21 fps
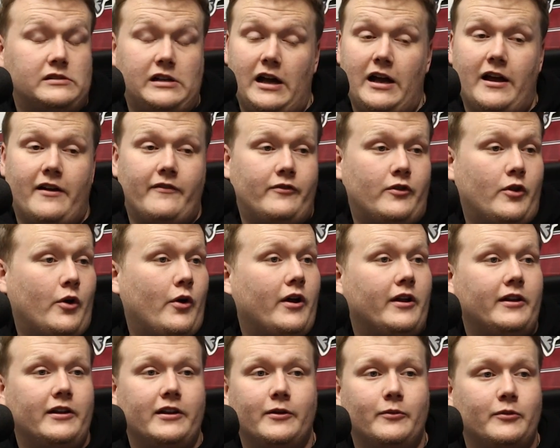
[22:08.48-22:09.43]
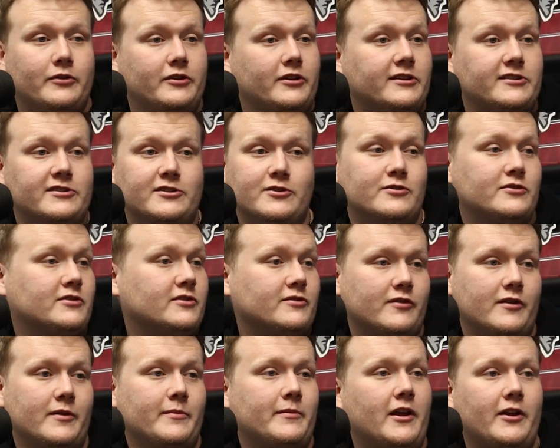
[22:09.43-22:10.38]
I have no idea what the excuse is
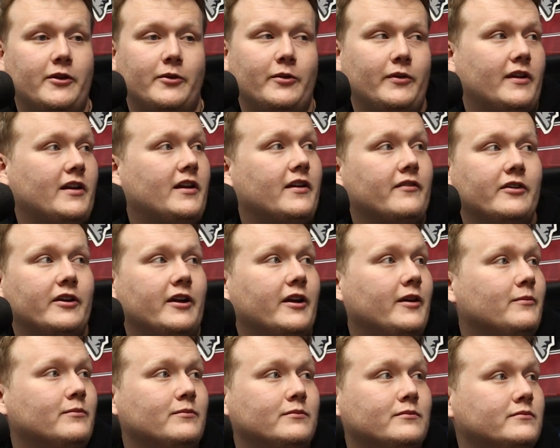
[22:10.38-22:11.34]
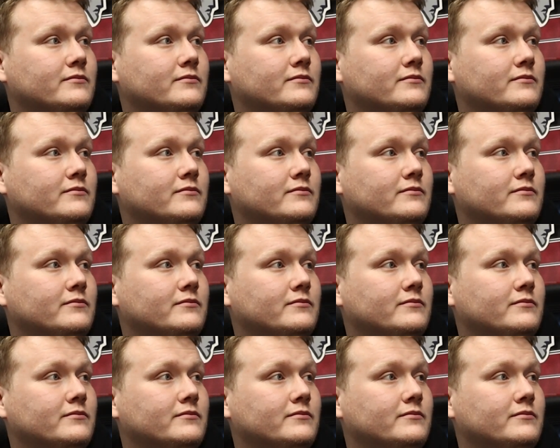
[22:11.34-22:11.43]
for him not doing that every game.